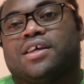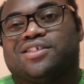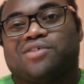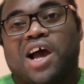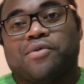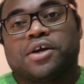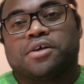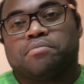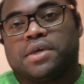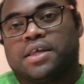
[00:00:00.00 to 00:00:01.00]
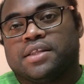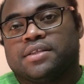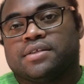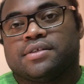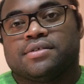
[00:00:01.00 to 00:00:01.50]
So I recommend
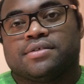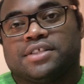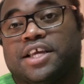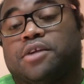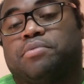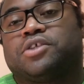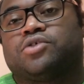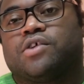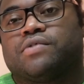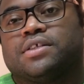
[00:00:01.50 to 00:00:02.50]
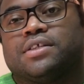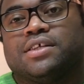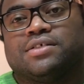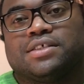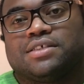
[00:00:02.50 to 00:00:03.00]
taking a picture of it
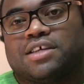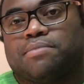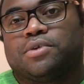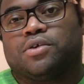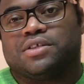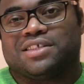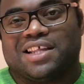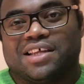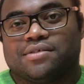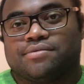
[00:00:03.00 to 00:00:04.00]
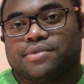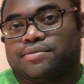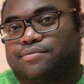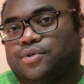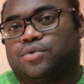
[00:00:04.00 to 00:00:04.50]
and just uploading to like
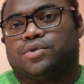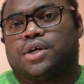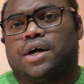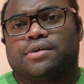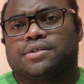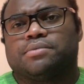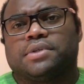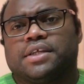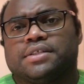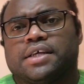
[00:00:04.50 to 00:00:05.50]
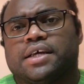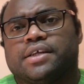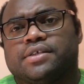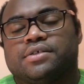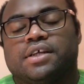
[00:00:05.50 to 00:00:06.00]
Google Doc or something like that,
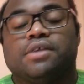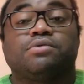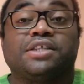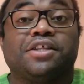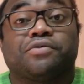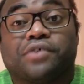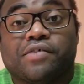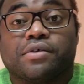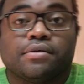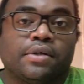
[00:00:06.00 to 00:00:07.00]
and it will stay there forever.